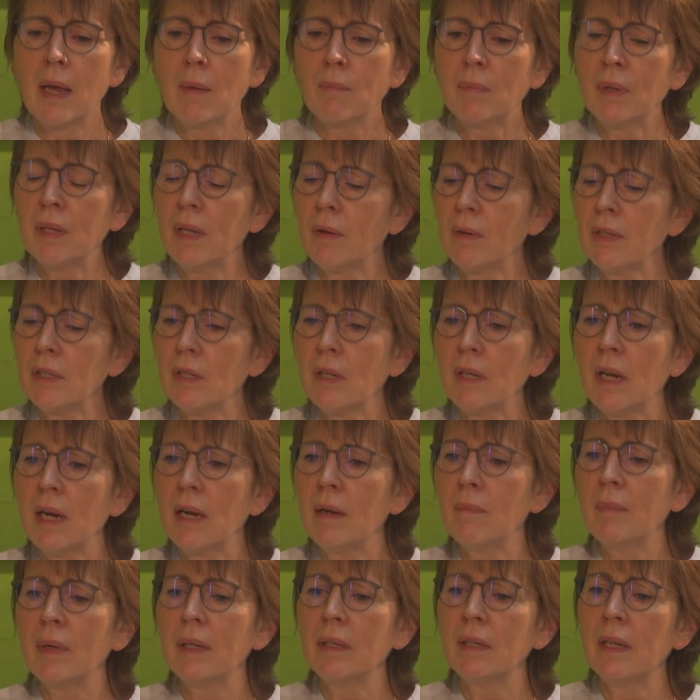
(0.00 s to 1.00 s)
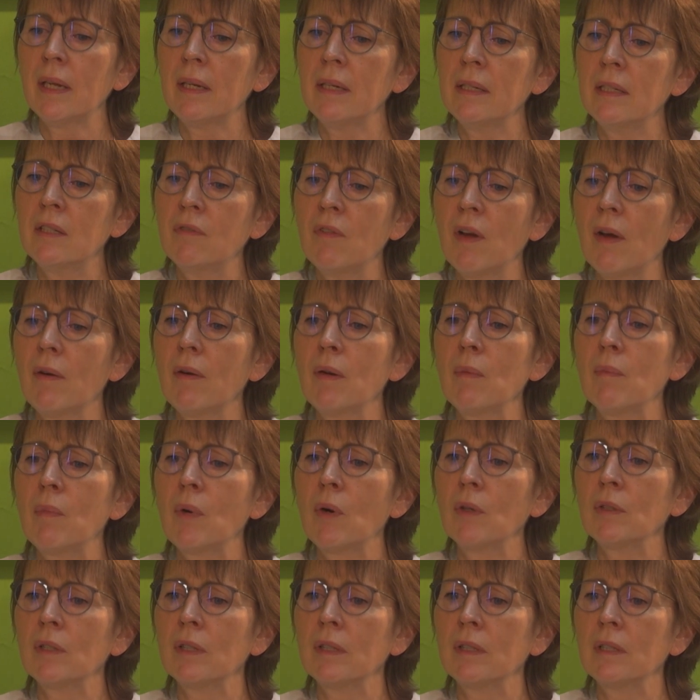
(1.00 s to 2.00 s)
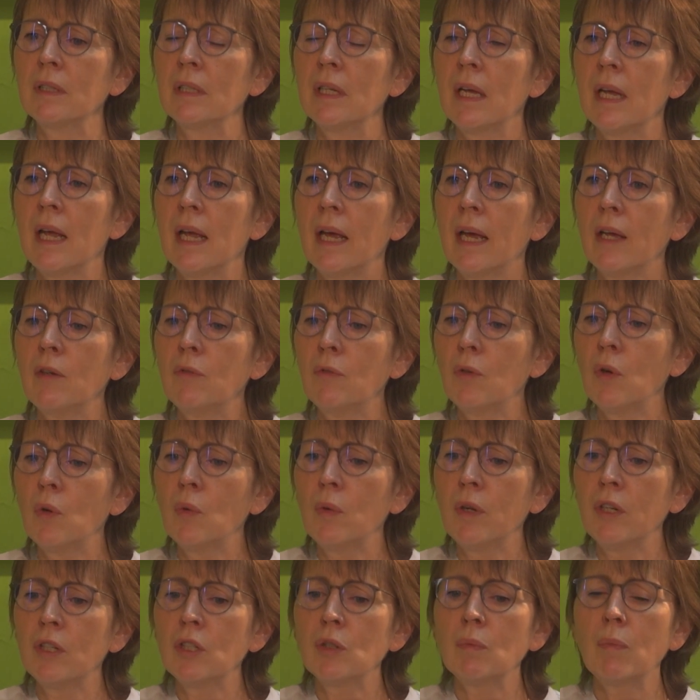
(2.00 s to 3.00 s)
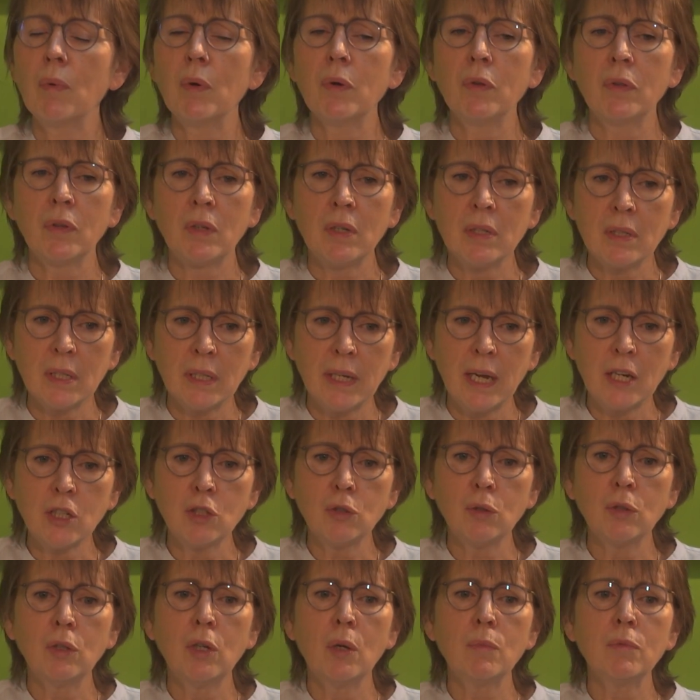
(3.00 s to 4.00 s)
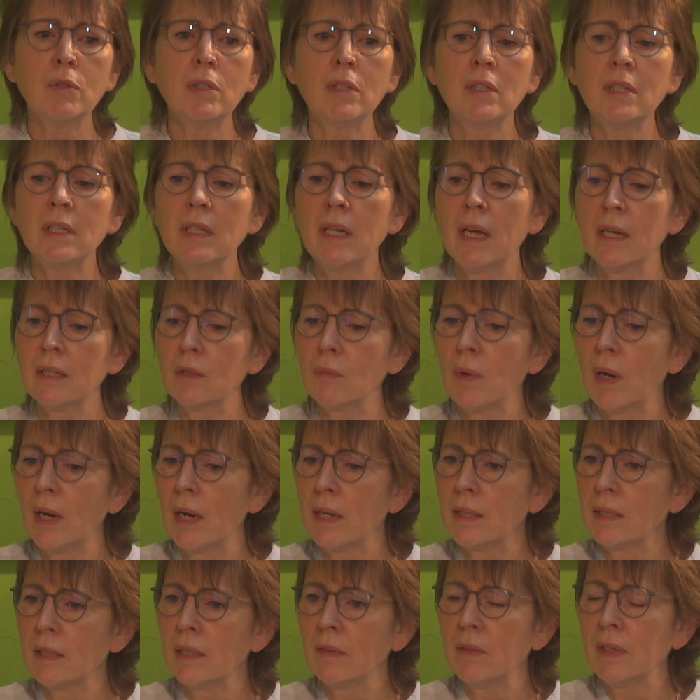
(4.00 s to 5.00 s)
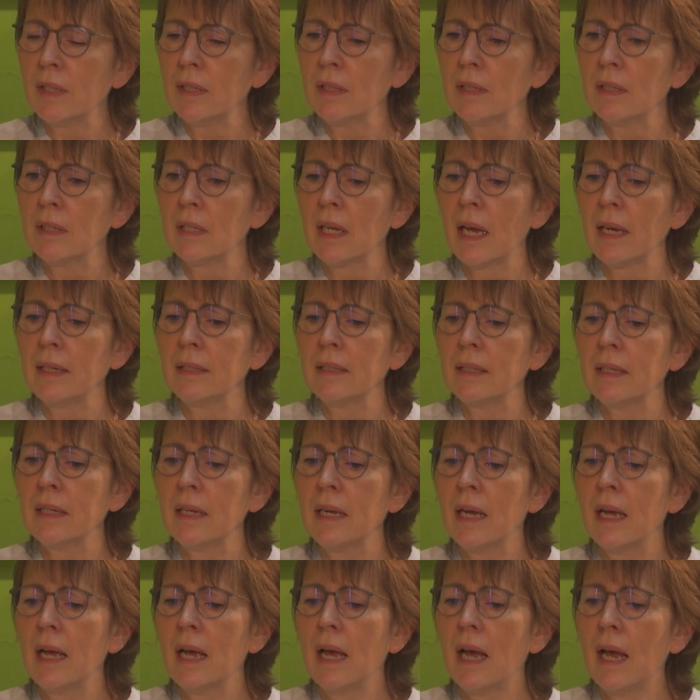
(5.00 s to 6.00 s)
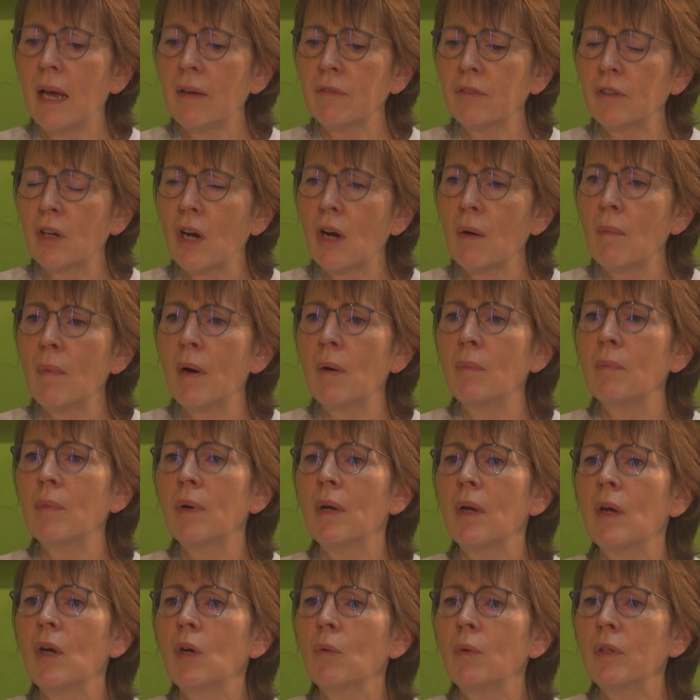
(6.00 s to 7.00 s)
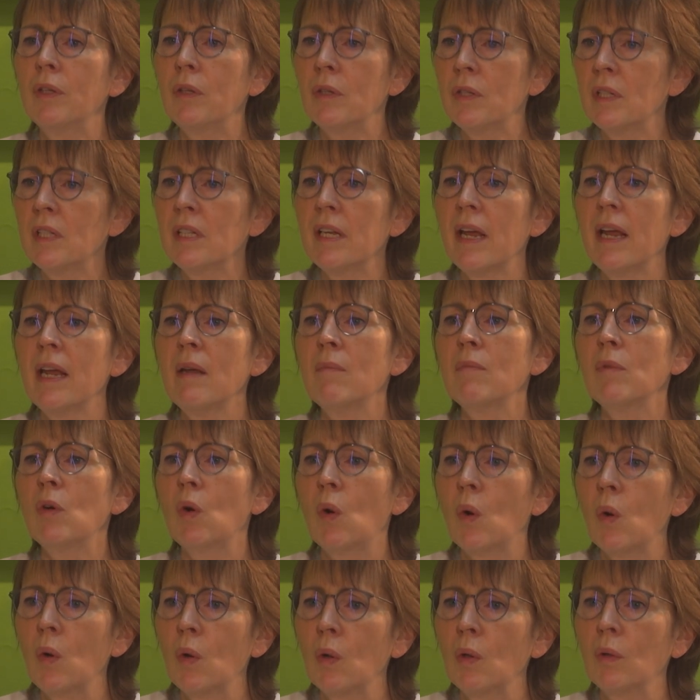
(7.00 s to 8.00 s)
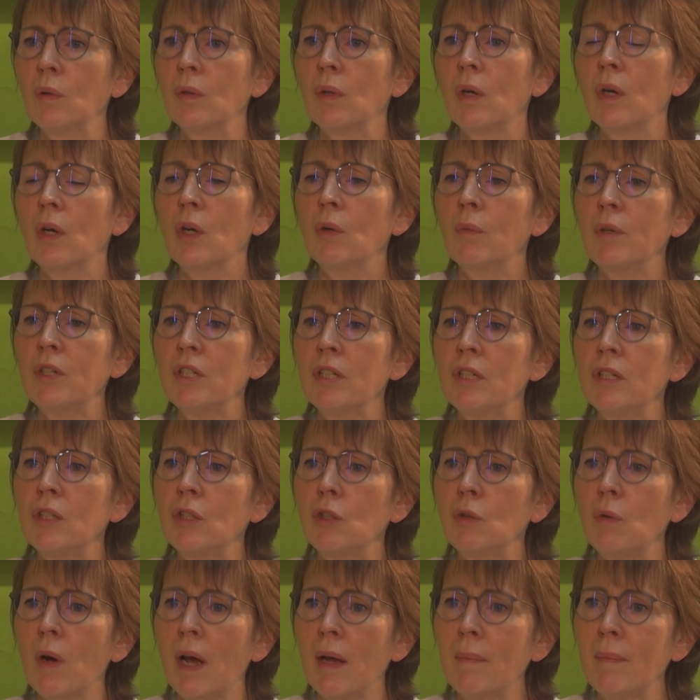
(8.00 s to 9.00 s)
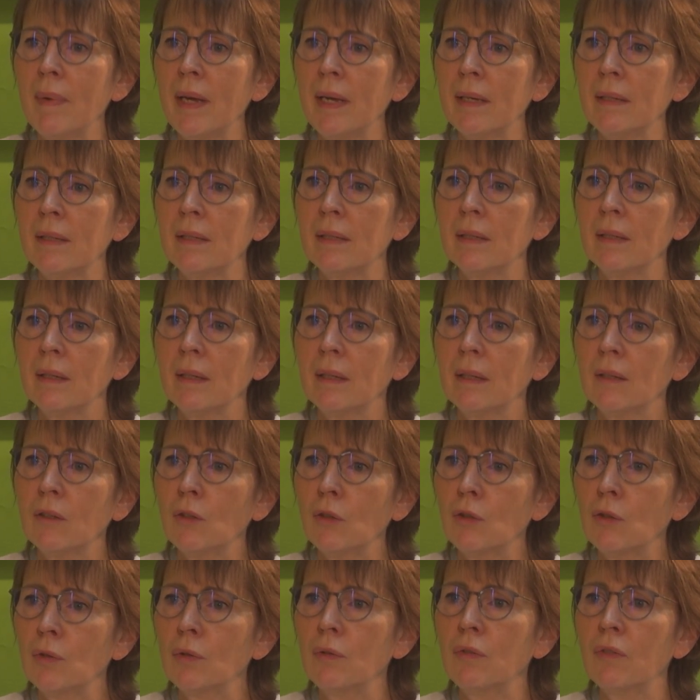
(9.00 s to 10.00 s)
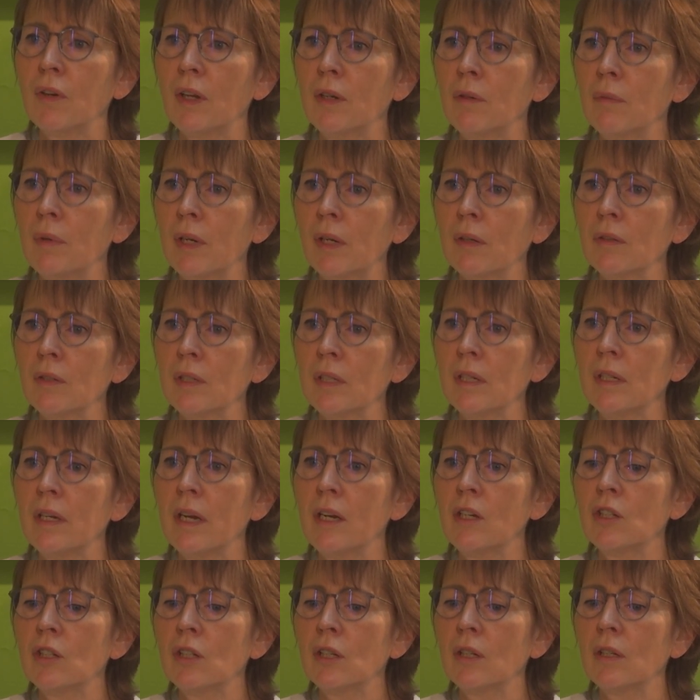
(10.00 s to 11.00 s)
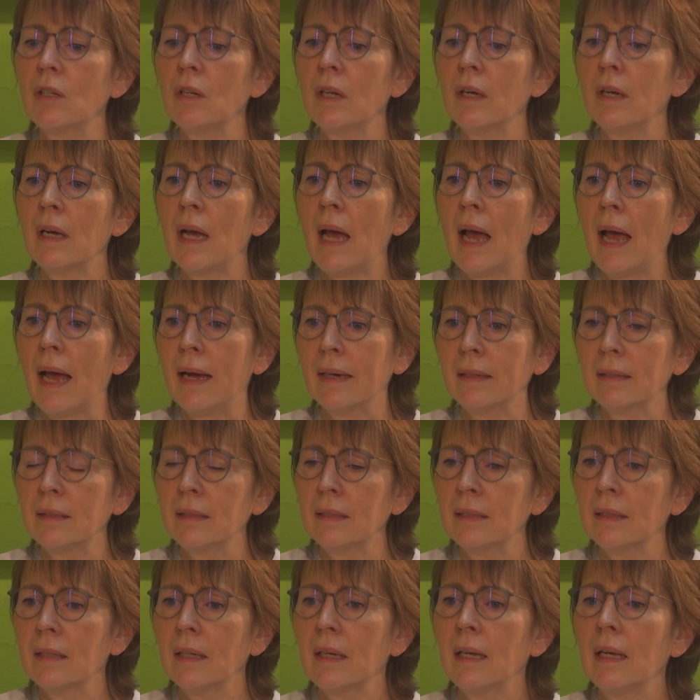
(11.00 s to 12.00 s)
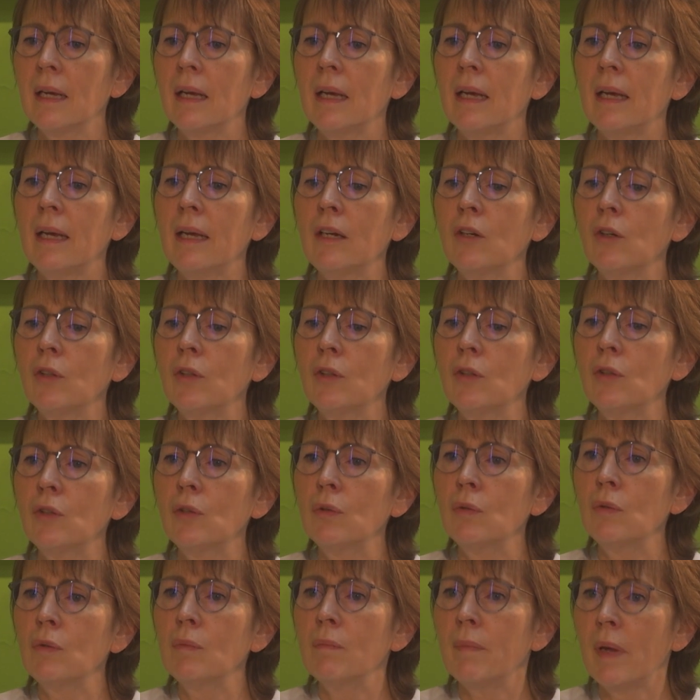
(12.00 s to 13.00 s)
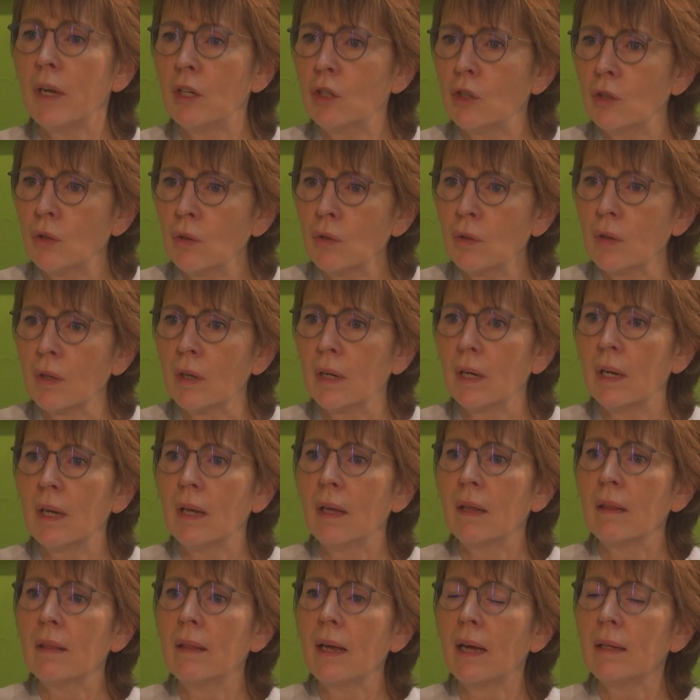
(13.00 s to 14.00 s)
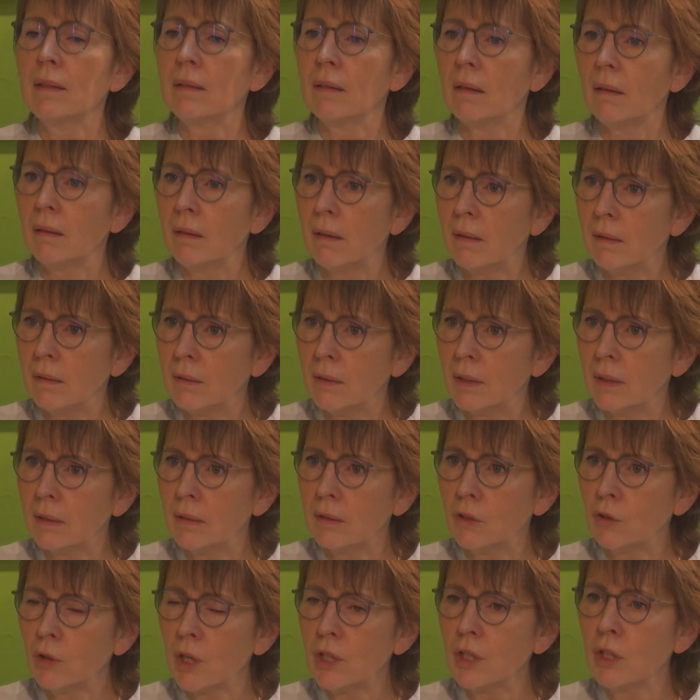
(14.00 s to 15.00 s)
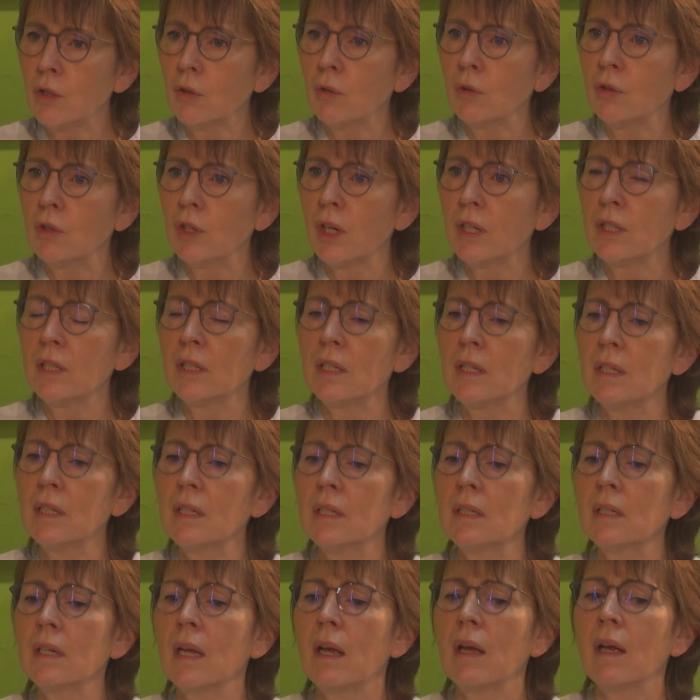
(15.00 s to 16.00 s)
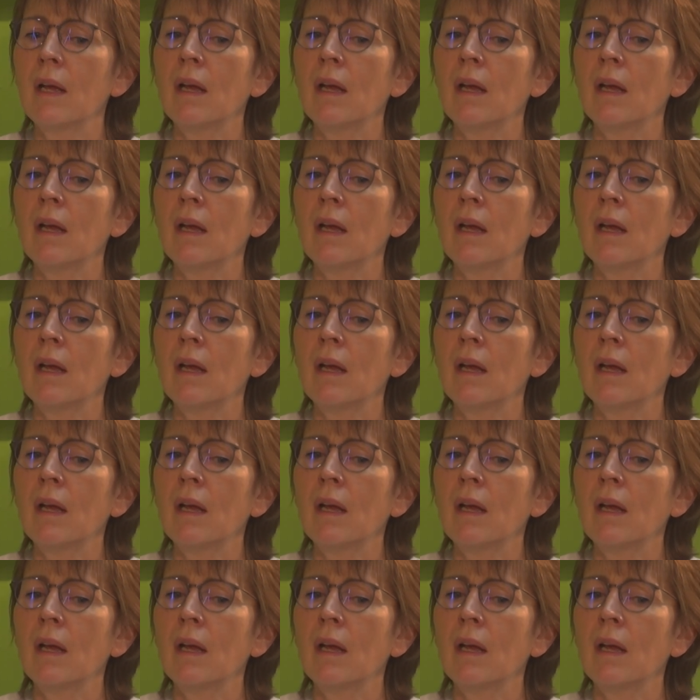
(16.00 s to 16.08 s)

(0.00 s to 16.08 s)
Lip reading: But there is an element that is very important and for which both international community as well as civil society have come up with the same call, which is to amend the Truth and Reconciliation Act in order to make sure that the transitional justice